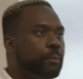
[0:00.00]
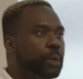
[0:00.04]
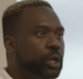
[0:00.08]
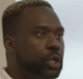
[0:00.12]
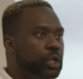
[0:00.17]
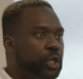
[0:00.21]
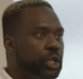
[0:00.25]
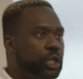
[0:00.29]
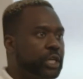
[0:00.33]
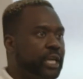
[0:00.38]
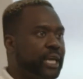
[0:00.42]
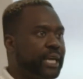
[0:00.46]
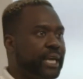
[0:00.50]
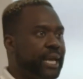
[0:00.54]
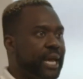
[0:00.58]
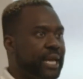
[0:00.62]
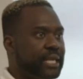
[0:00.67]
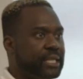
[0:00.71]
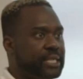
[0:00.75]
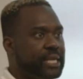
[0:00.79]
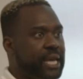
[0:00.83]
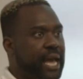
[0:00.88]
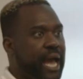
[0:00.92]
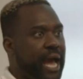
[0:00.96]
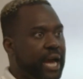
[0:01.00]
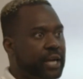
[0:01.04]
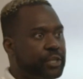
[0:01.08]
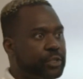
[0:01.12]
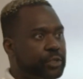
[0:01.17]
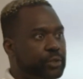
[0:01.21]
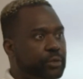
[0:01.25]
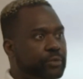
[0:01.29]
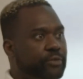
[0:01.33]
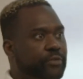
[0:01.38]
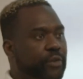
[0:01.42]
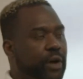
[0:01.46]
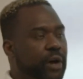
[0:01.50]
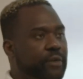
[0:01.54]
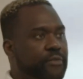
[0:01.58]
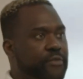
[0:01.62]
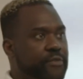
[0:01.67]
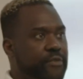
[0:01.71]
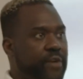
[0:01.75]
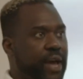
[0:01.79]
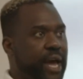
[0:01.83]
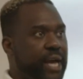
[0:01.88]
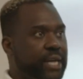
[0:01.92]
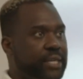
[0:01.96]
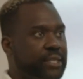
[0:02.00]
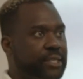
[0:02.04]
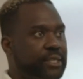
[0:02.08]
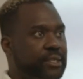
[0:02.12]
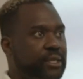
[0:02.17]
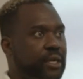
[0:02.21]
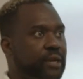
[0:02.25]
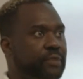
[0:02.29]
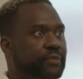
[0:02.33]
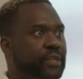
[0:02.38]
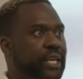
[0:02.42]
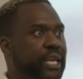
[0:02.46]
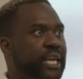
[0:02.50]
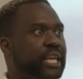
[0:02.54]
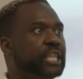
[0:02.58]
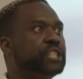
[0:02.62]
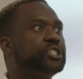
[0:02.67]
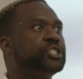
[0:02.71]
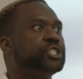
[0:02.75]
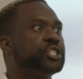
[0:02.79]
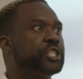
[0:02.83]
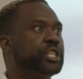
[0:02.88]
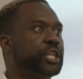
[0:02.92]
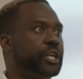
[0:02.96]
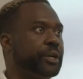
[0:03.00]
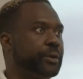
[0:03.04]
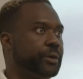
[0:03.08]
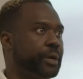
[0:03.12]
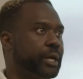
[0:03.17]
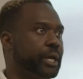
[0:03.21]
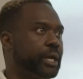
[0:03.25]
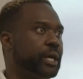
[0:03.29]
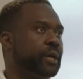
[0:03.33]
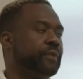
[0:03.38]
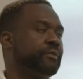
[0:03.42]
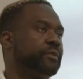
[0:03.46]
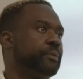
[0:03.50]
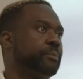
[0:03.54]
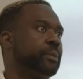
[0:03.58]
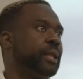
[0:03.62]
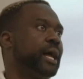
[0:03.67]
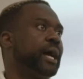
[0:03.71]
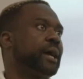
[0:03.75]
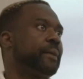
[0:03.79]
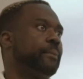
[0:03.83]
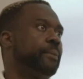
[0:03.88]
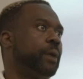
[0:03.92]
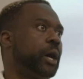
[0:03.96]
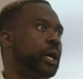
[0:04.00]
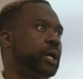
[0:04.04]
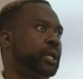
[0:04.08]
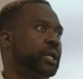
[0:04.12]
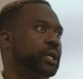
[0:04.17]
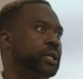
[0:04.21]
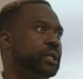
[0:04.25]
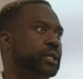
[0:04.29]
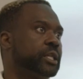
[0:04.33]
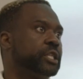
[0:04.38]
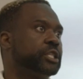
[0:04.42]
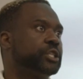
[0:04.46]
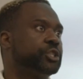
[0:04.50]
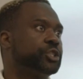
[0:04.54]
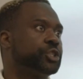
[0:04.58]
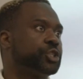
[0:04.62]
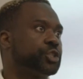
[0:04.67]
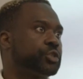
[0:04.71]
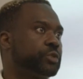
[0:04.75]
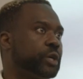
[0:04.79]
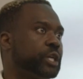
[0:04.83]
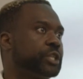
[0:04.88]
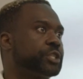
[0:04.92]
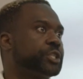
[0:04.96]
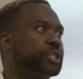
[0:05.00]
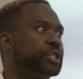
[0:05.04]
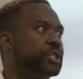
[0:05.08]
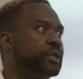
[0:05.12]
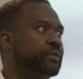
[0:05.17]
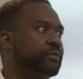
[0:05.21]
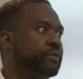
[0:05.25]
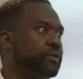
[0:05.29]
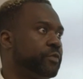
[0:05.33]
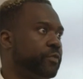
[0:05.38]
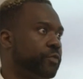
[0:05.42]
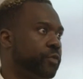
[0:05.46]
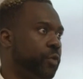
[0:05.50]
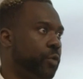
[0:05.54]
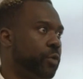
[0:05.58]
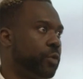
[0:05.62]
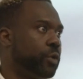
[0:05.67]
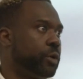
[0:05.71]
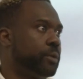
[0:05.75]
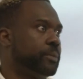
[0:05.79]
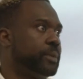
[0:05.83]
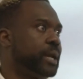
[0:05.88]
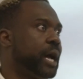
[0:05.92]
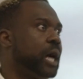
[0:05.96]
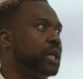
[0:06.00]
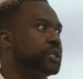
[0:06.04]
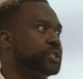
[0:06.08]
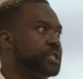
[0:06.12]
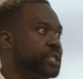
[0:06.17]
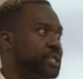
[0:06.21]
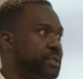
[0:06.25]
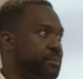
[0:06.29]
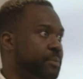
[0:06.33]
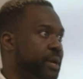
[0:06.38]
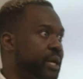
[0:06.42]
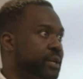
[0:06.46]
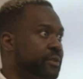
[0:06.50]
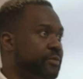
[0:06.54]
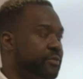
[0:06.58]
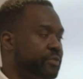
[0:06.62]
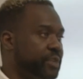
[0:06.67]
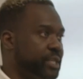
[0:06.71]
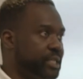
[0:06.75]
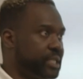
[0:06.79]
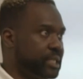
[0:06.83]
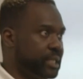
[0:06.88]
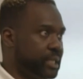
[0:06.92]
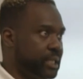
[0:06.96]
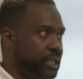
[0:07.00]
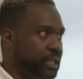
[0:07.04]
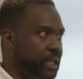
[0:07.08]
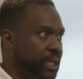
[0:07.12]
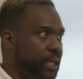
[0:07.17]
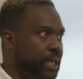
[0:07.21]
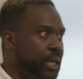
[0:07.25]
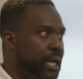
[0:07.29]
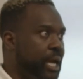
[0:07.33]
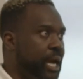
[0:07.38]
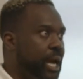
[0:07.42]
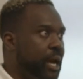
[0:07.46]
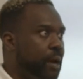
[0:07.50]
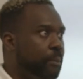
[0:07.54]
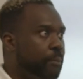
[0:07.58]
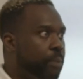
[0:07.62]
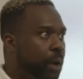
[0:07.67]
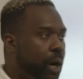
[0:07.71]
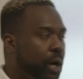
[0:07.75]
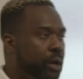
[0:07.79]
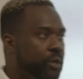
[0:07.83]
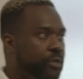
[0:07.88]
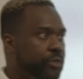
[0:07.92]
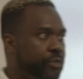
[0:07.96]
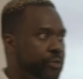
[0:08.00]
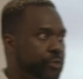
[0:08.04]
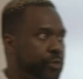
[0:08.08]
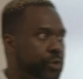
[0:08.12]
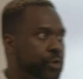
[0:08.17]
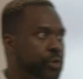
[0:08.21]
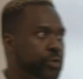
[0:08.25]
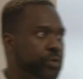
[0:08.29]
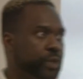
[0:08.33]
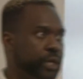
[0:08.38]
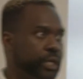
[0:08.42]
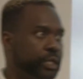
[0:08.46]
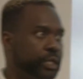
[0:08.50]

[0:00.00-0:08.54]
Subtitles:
but looking at the actual effects of the engineering of the Black body, the construction of the form, not just metaphysically, but through the